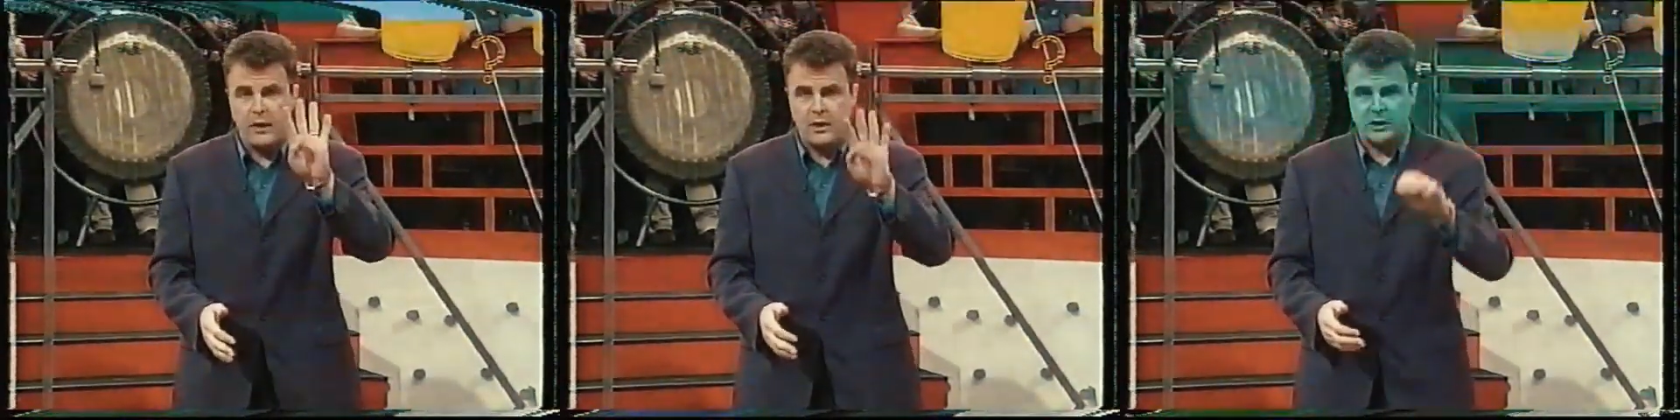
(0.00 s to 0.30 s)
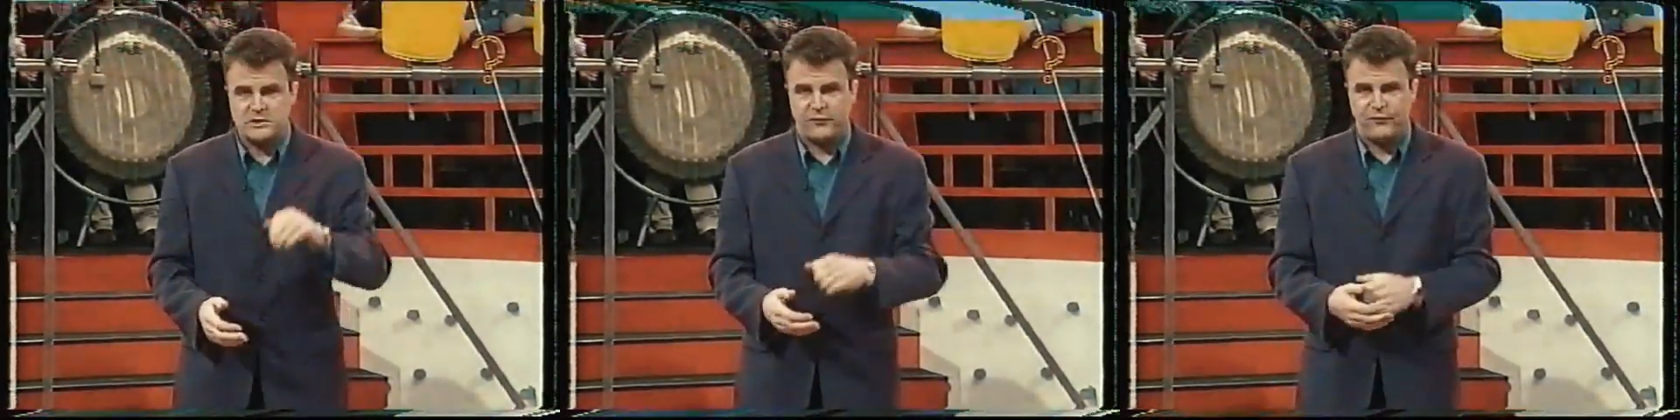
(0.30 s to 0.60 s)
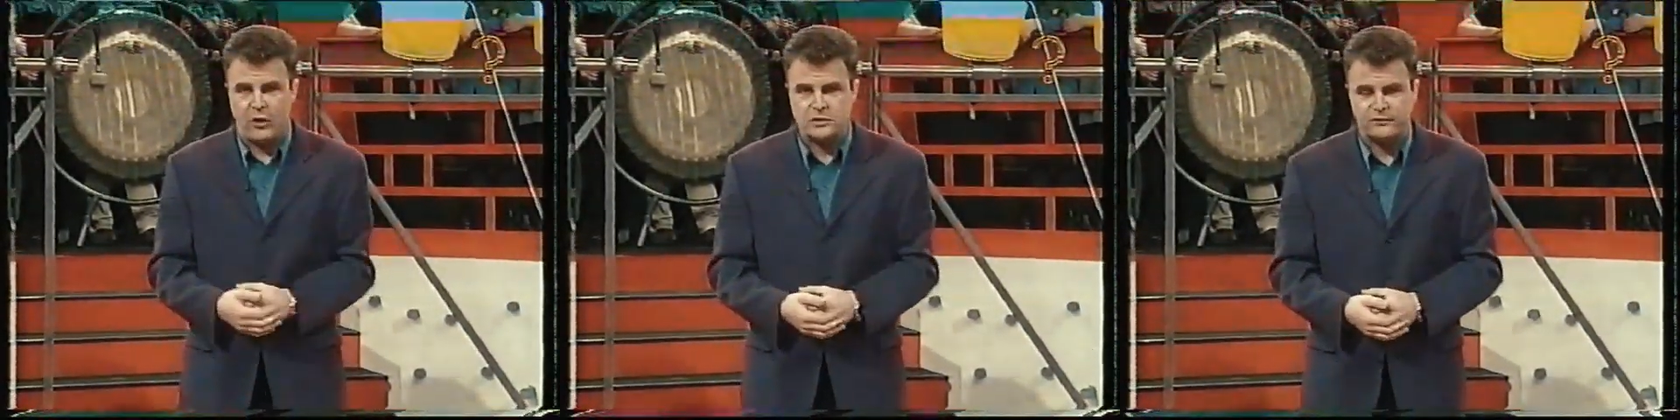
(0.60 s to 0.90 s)
because the
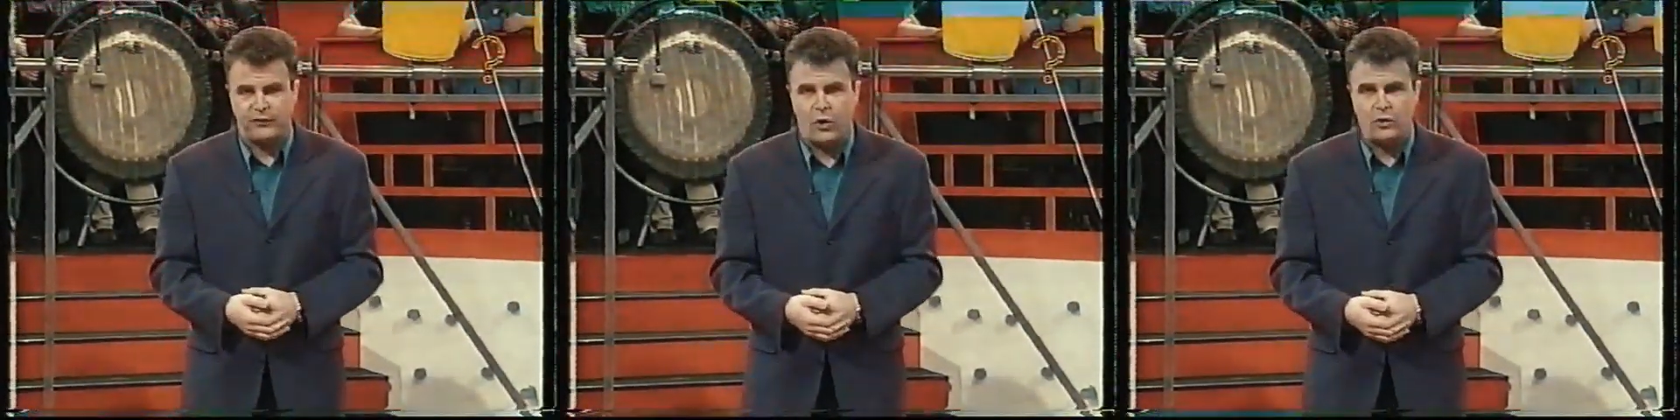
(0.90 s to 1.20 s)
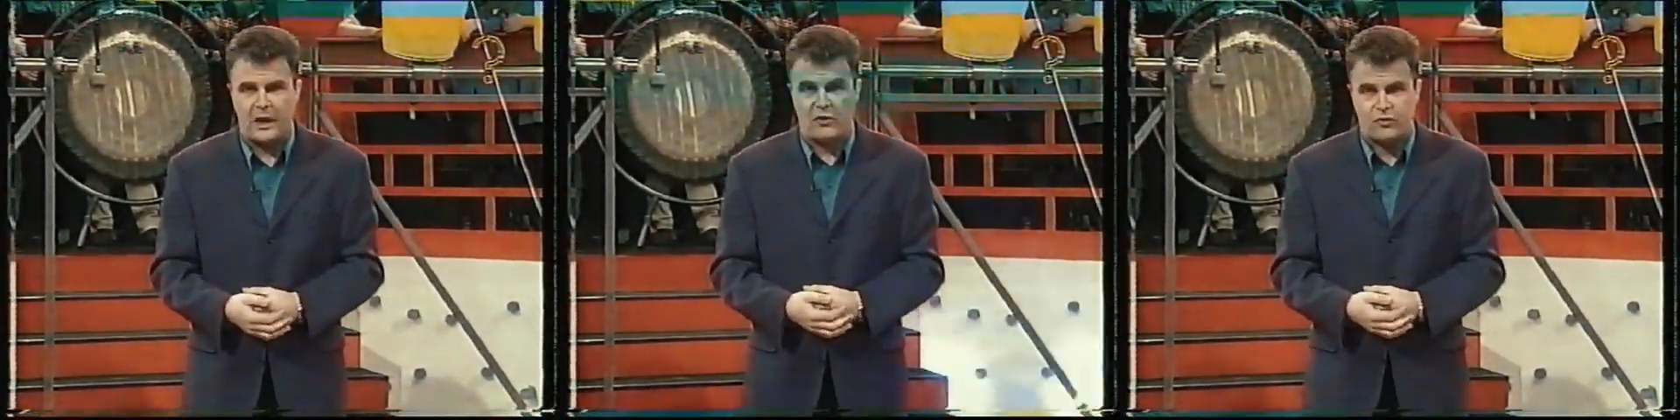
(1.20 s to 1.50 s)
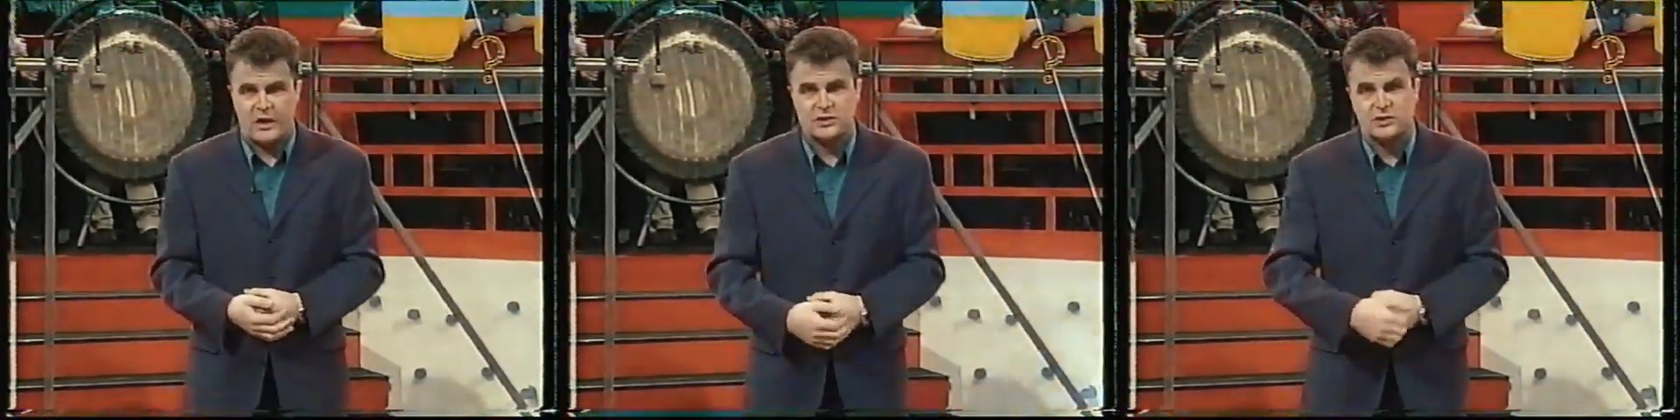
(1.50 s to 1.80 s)
first four who get
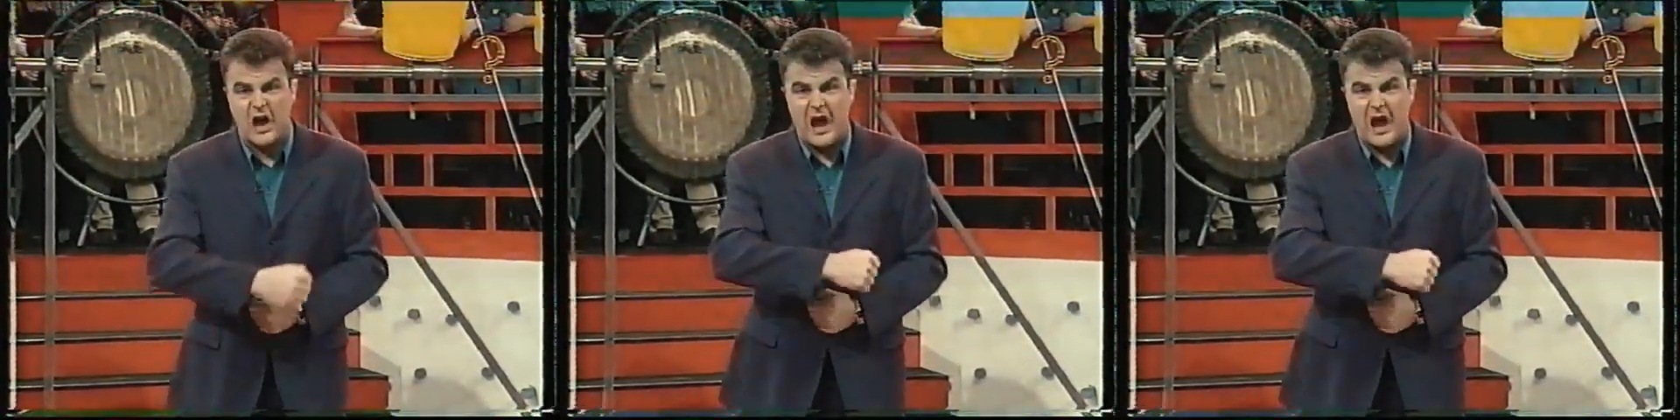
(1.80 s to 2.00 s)
drenched are